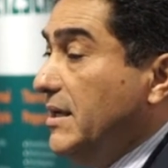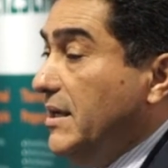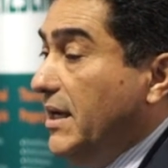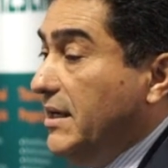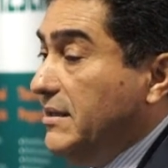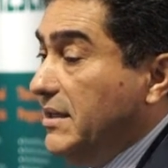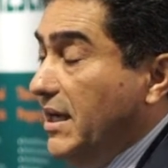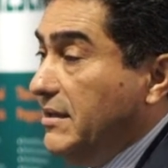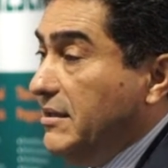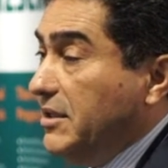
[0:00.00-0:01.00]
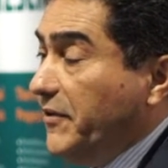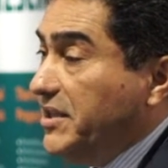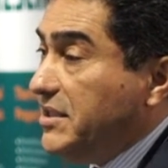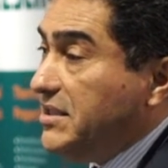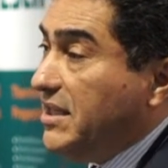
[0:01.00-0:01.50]
And the
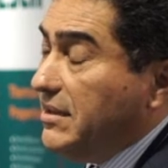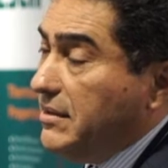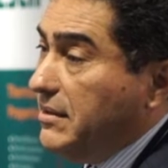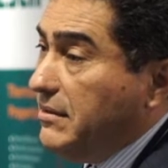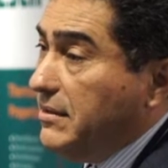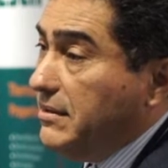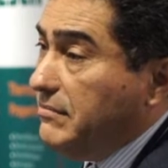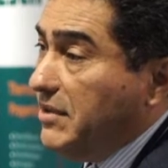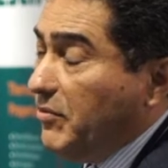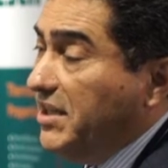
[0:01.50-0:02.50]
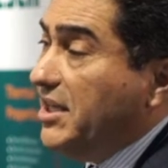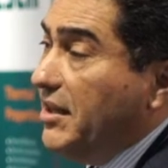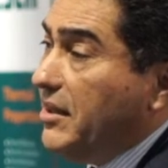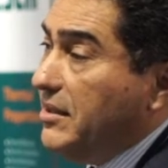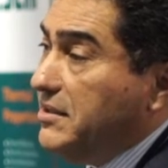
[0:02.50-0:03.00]
difference is that the
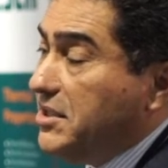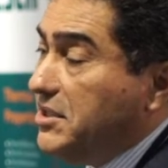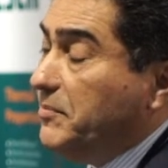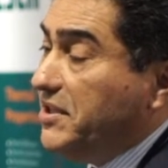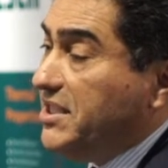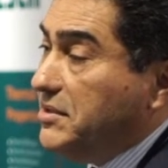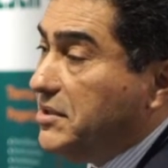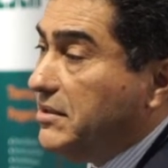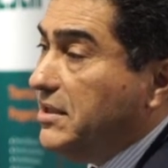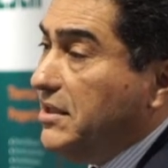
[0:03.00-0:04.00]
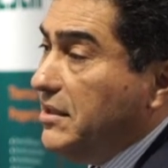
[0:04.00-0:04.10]
1/10 is a simple sensor,